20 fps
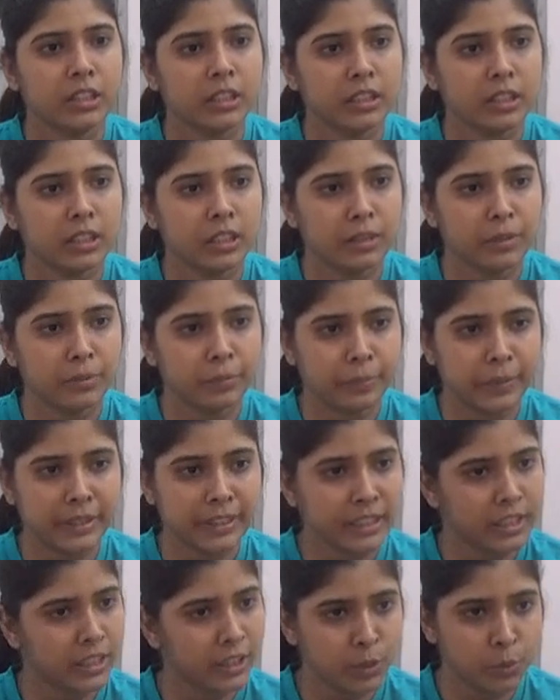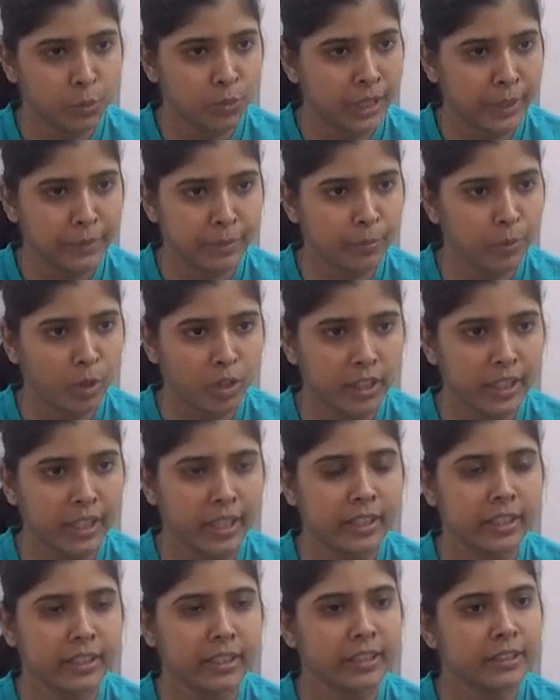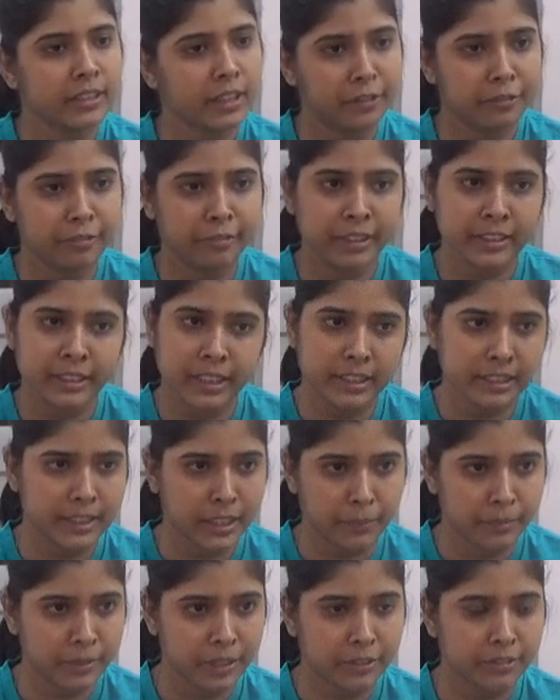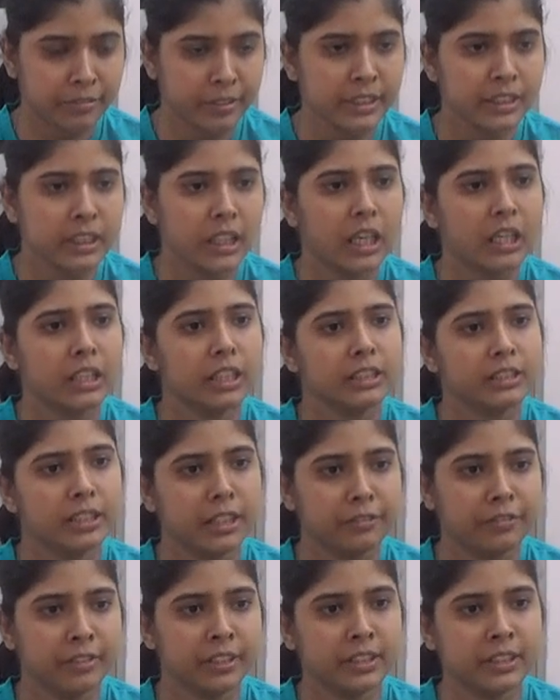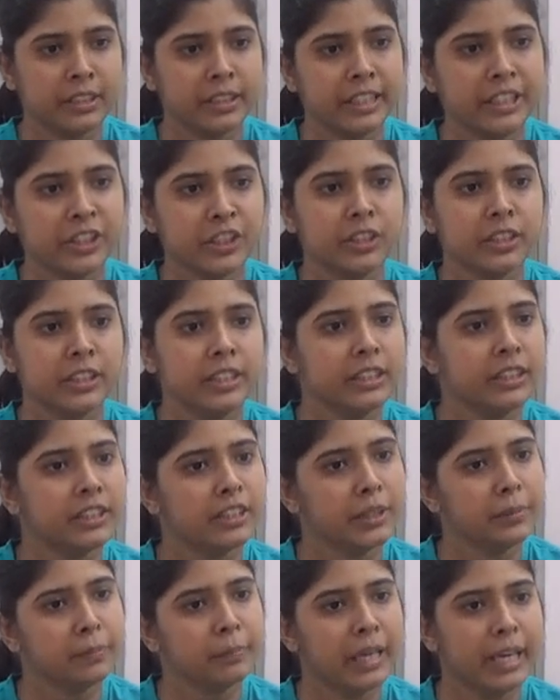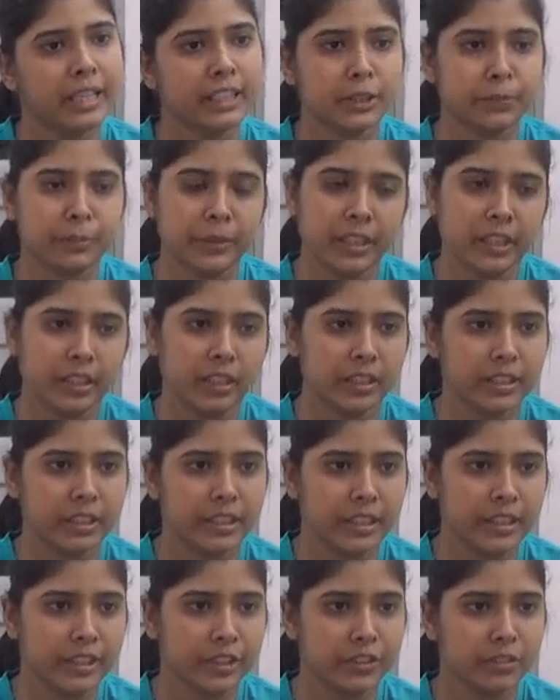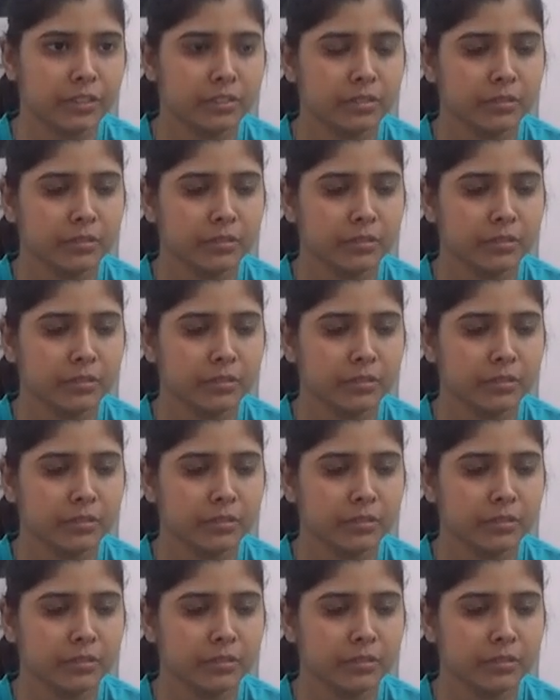Sir, basically two types, broader category, surface and subsurface. Under surface irrigation, it is drip and sprinkler irrigation.